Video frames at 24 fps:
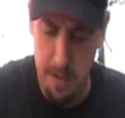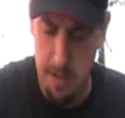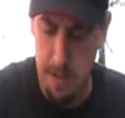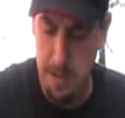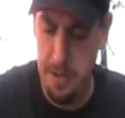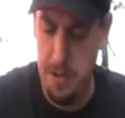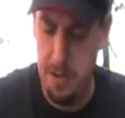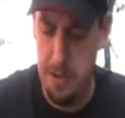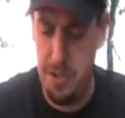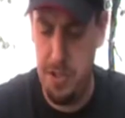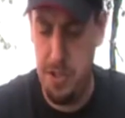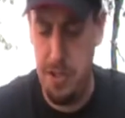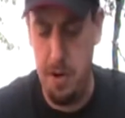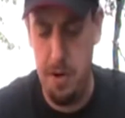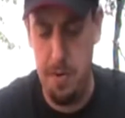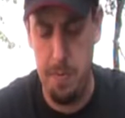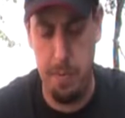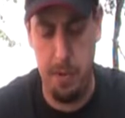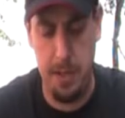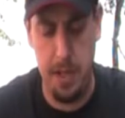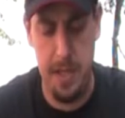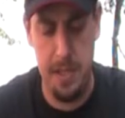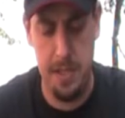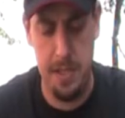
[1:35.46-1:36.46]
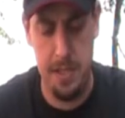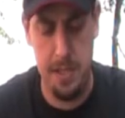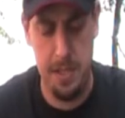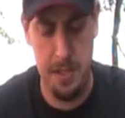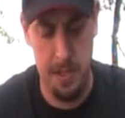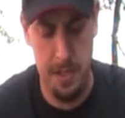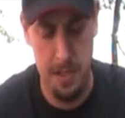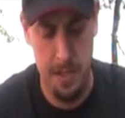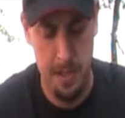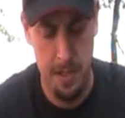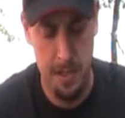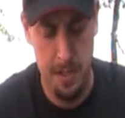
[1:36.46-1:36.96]
and there's certain places
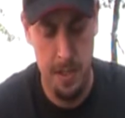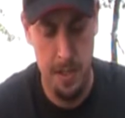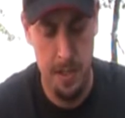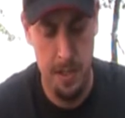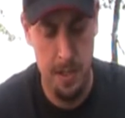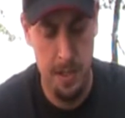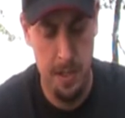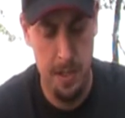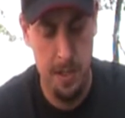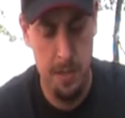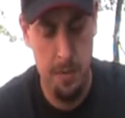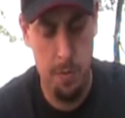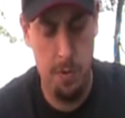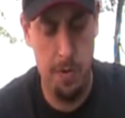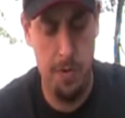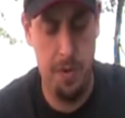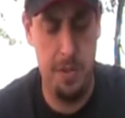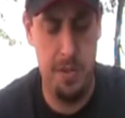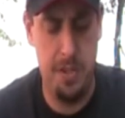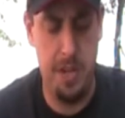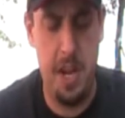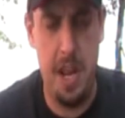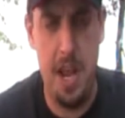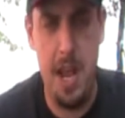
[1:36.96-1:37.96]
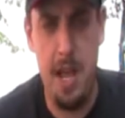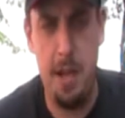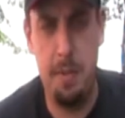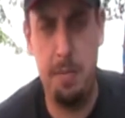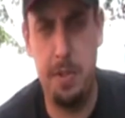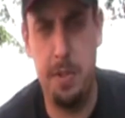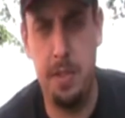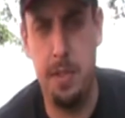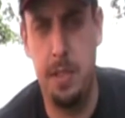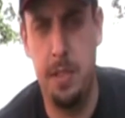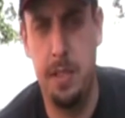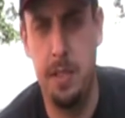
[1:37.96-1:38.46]
where there's
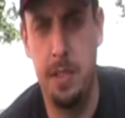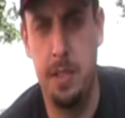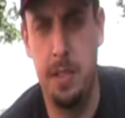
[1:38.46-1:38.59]
gaps